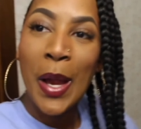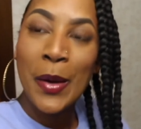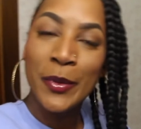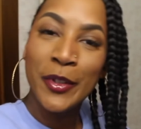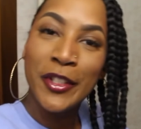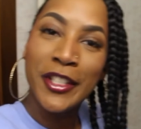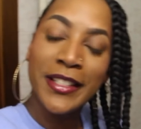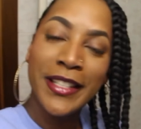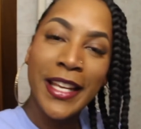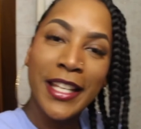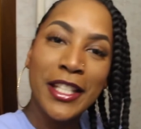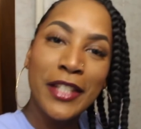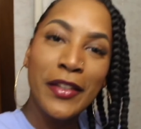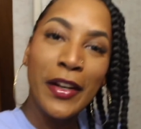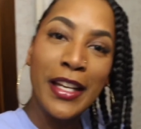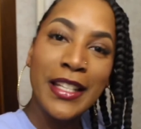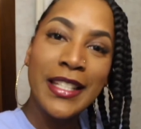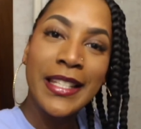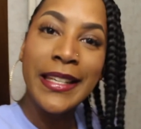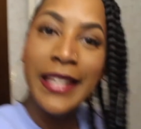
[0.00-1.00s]
I was just getting
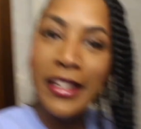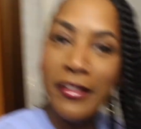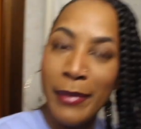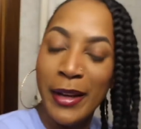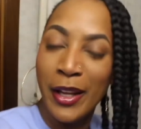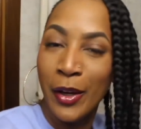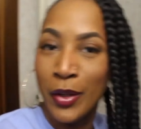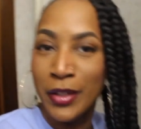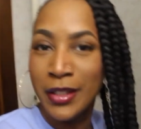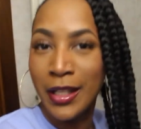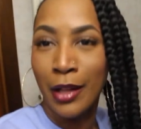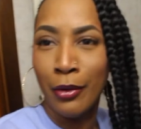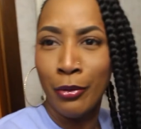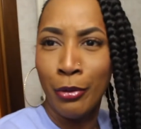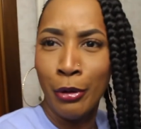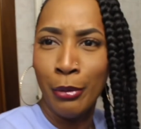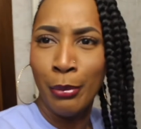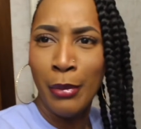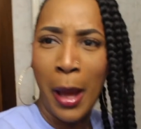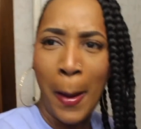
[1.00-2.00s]
ready to leave my hotel
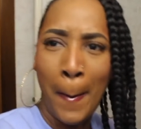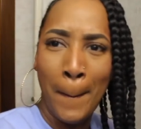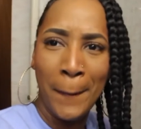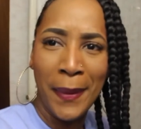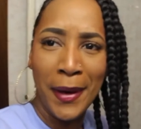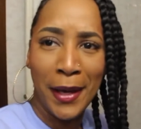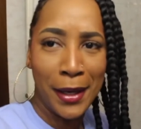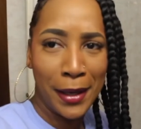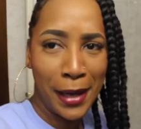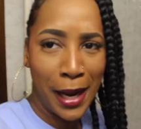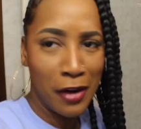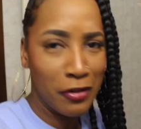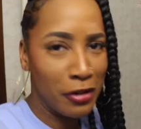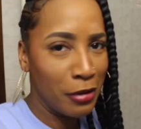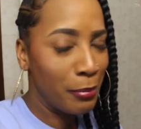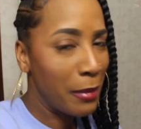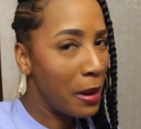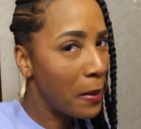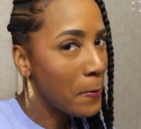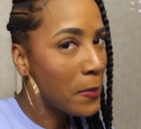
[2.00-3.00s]
room, but I
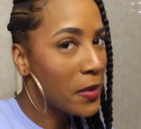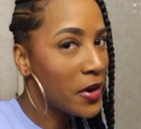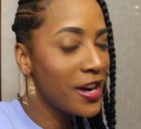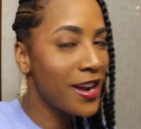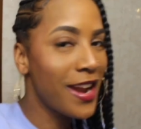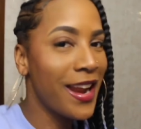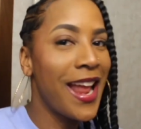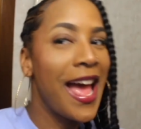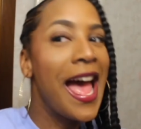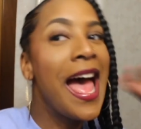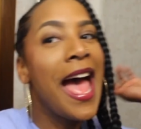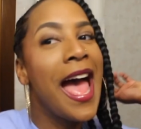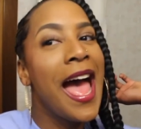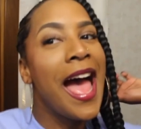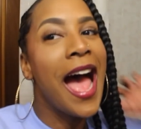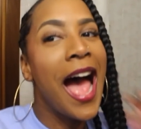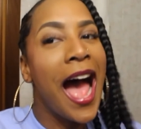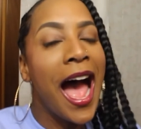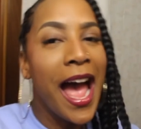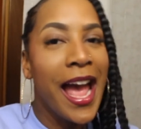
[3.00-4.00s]
remember that
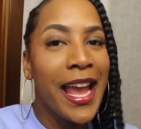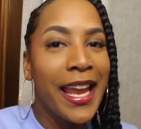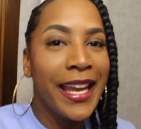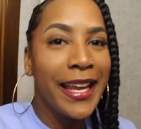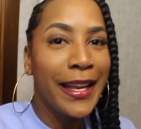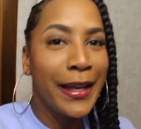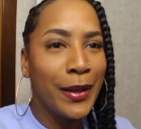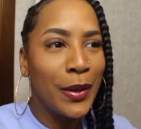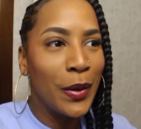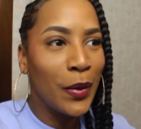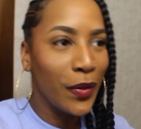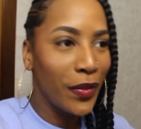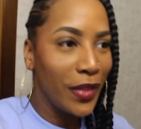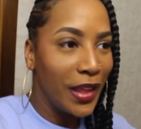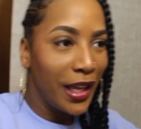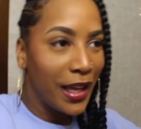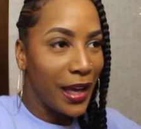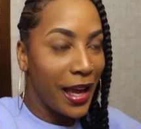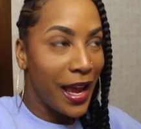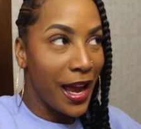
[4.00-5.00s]
I don't
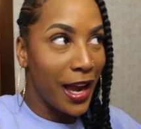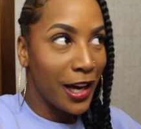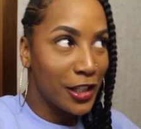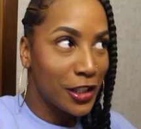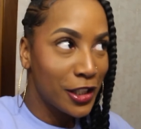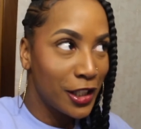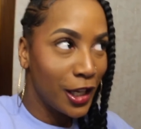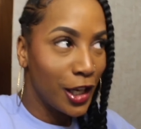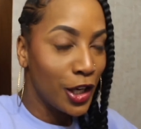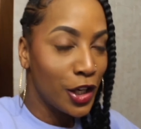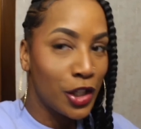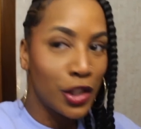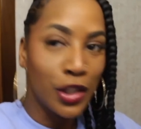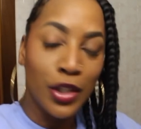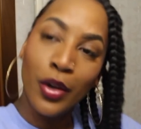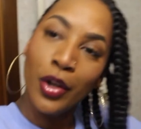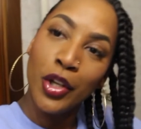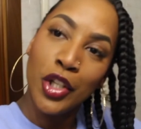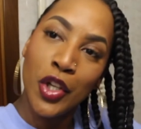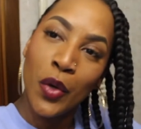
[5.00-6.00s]
think I actually
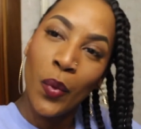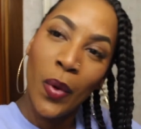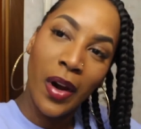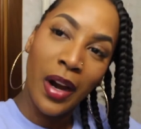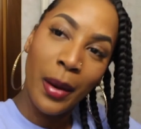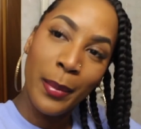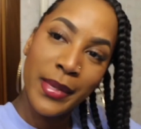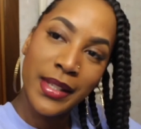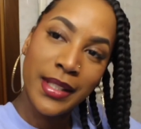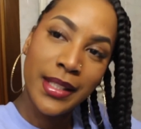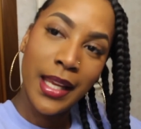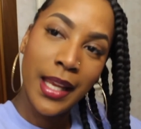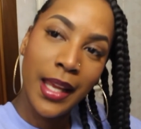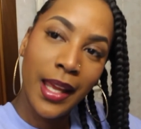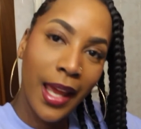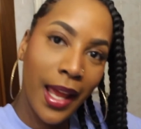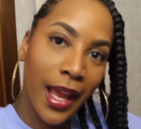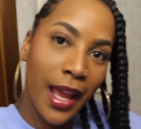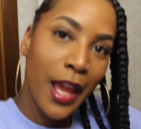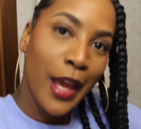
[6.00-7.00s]
showed you where I'm
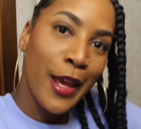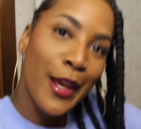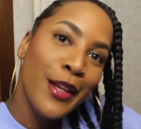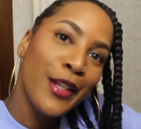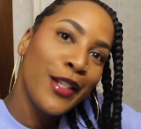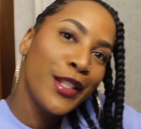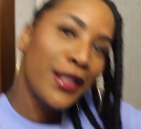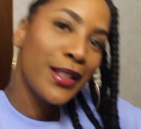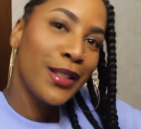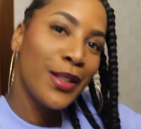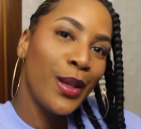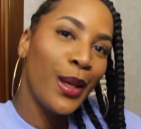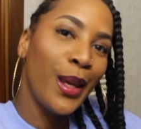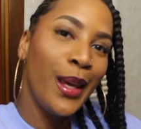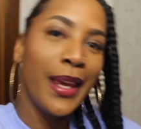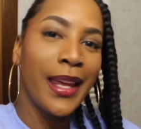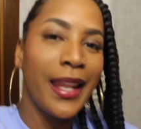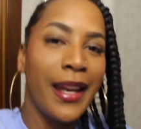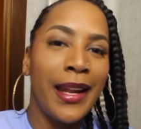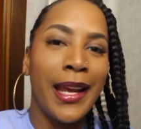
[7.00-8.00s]
staying, just so you
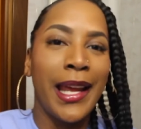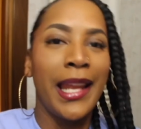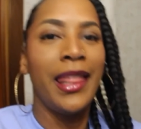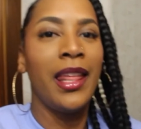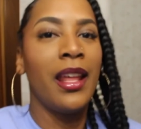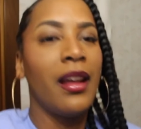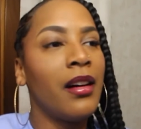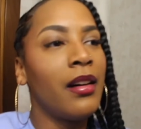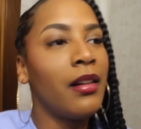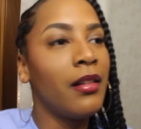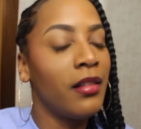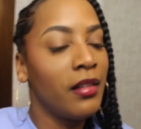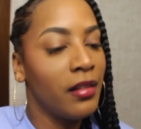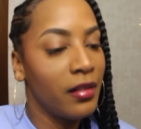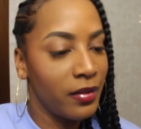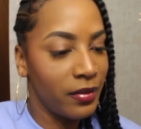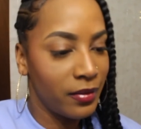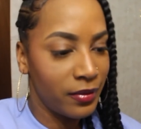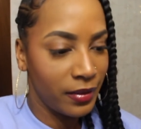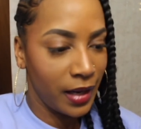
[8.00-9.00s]
can get an idea
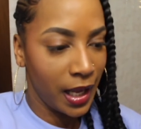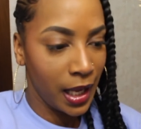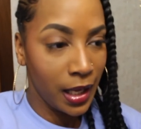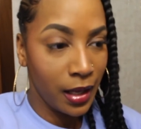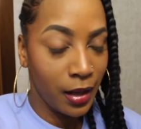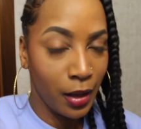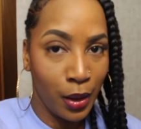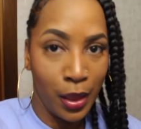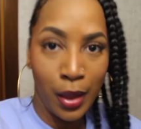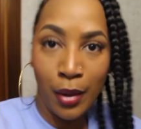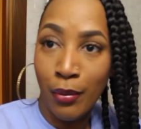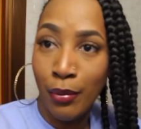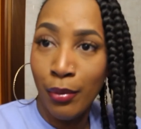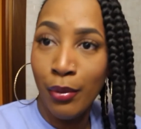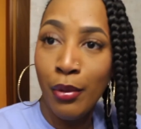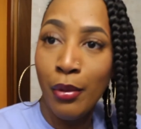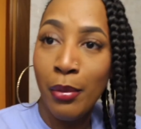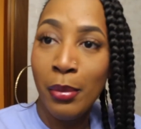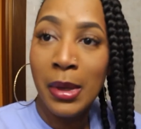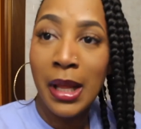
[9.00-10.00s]
of like the
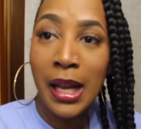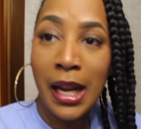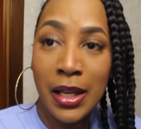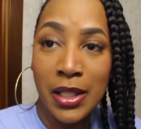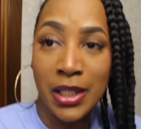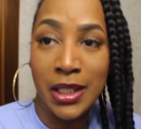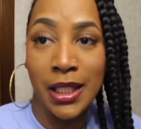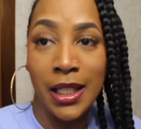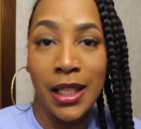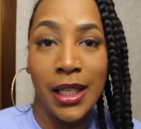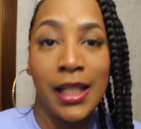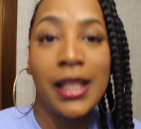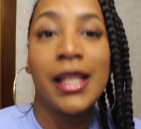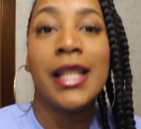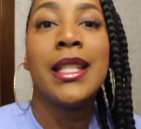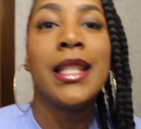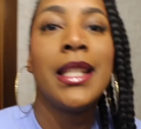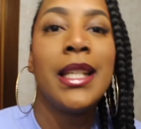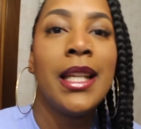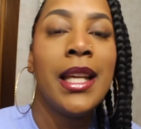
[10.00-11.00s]
room that I stayed in
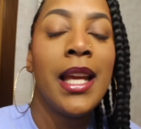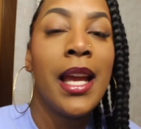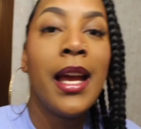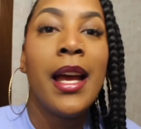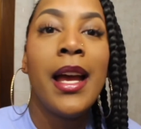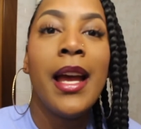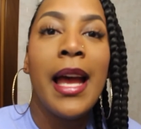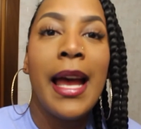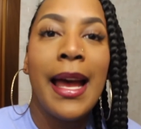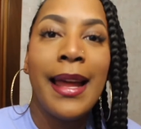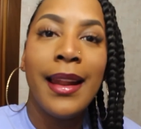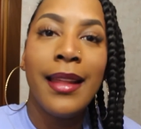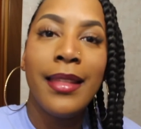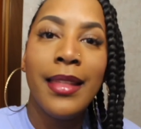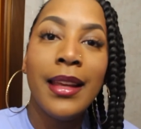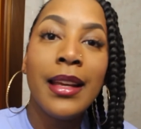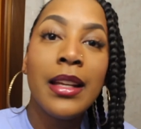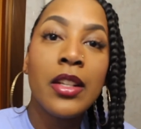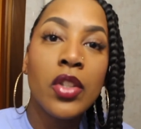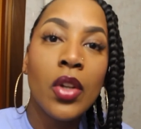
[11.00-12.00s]
Italy. And I
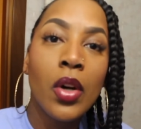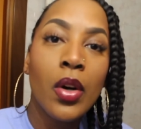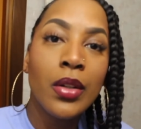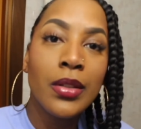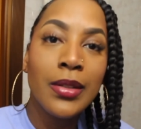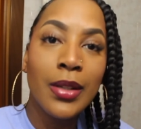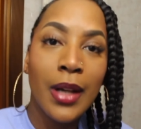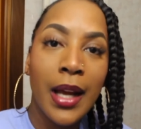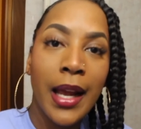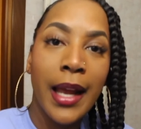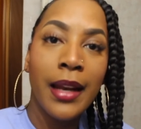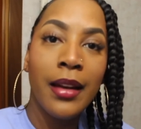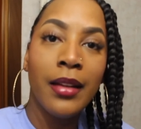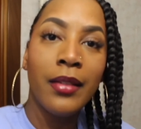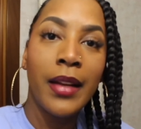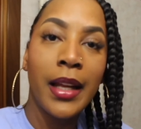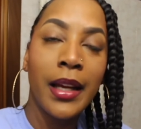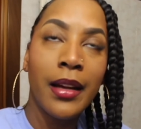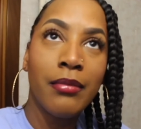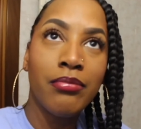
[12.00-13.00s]
think it's also kind
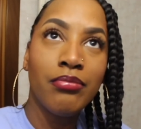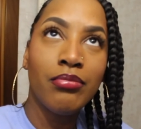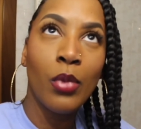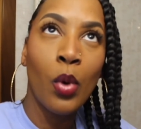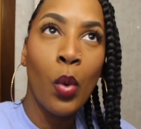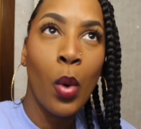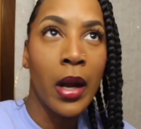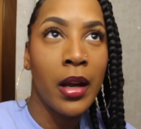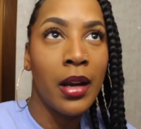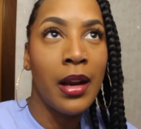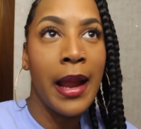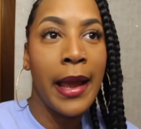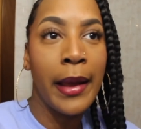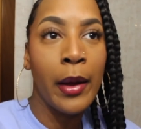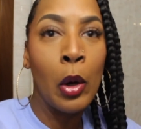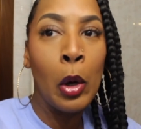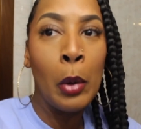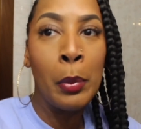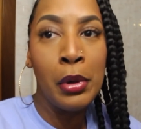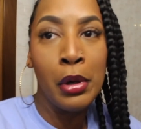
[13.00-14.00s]
of like quite an
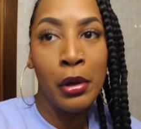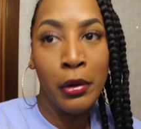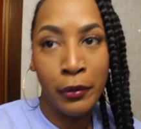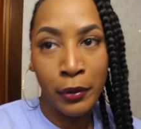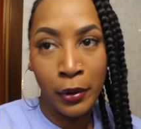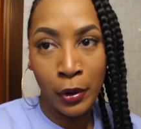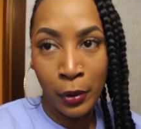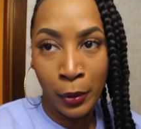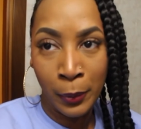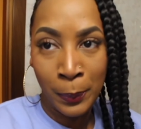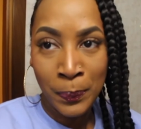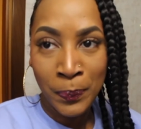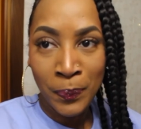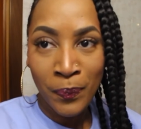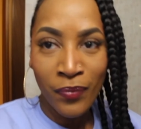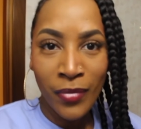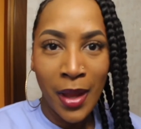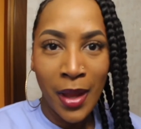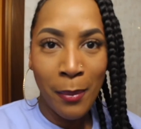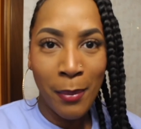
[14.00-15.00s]
eye-opener for
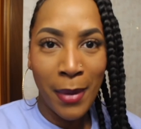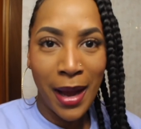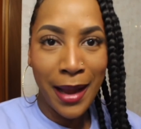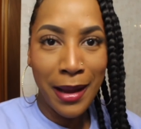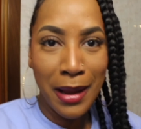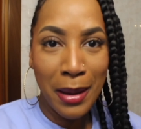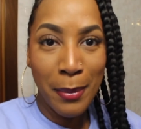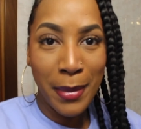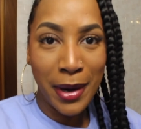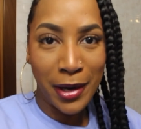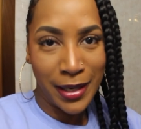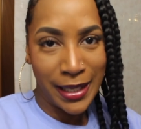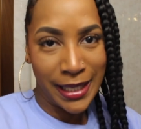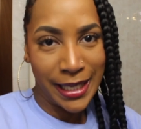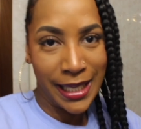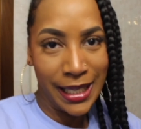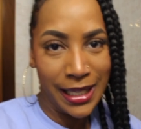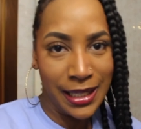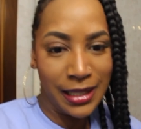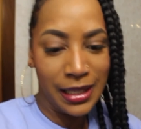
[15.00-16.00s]
my
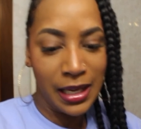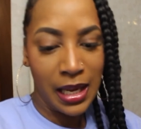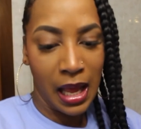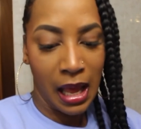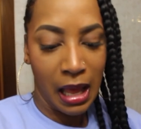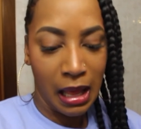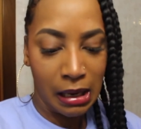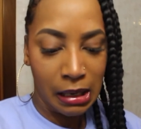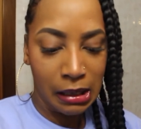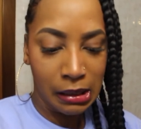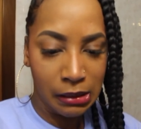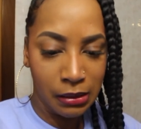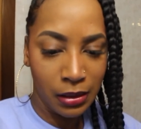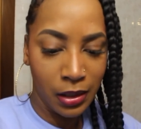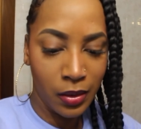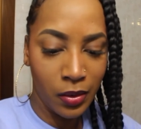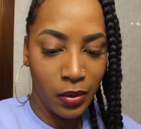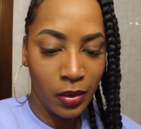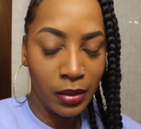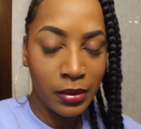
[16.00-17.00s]
American and,
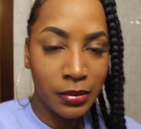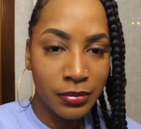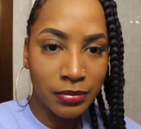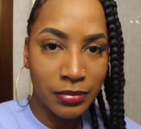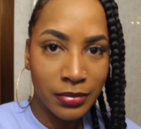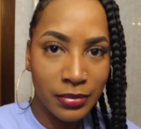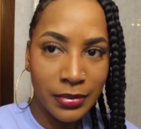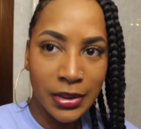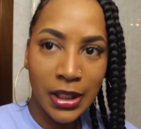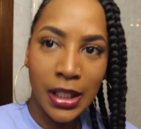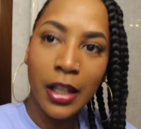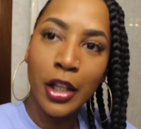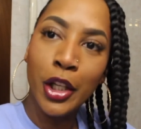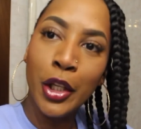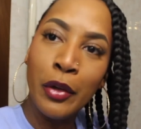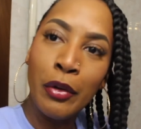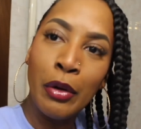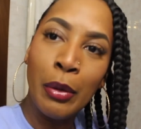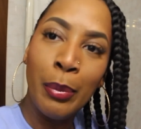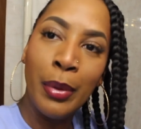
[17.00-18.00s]
you know,
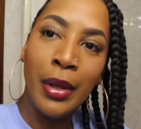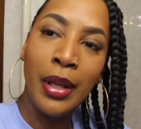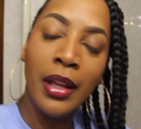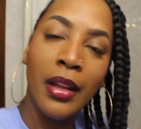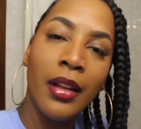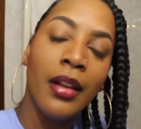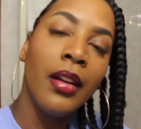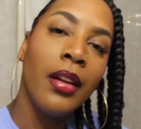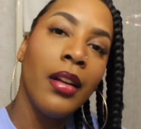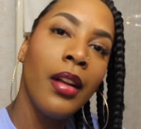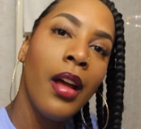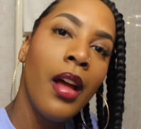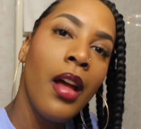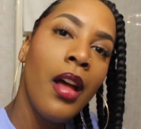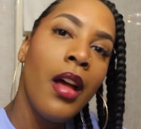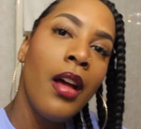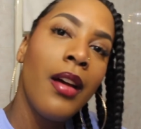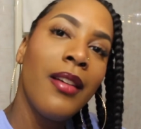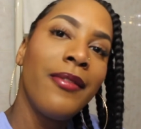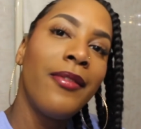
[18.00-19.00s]
not European
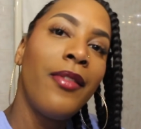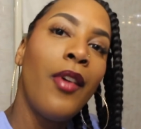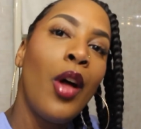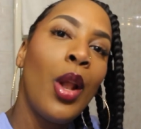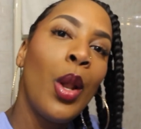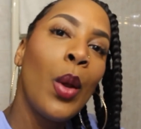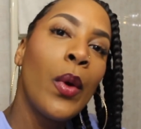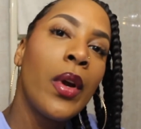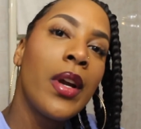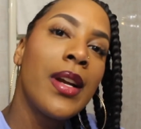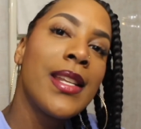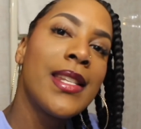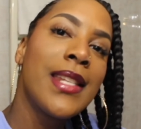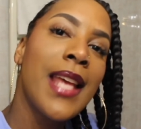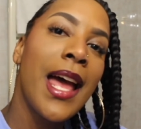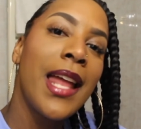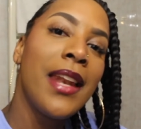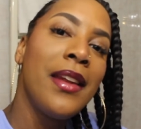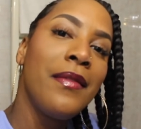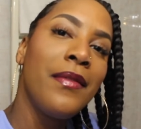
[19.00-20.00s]
followers
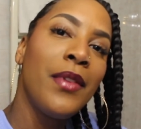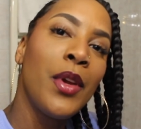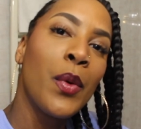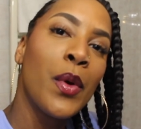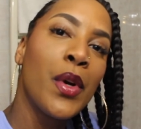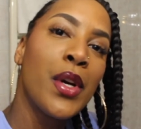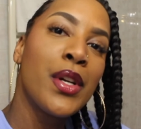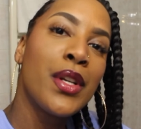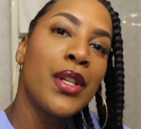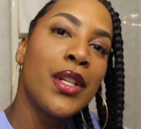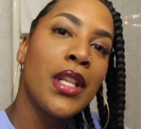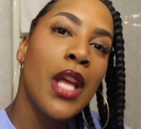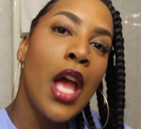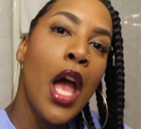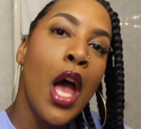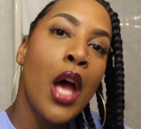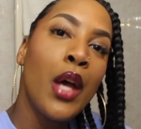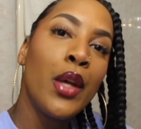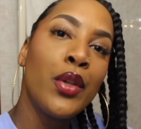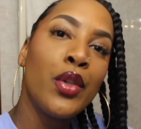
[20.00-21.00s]
and viewers.
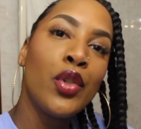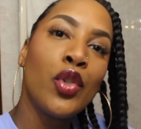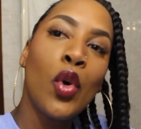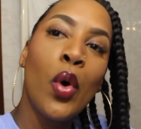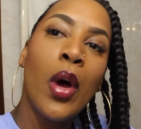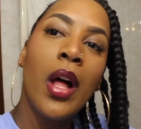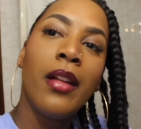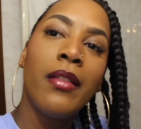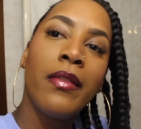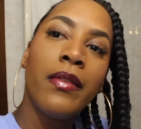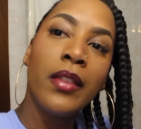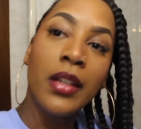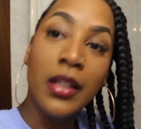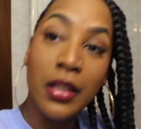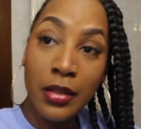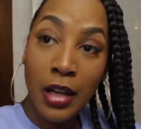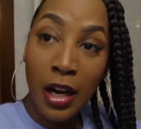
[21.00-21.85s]
So I'll first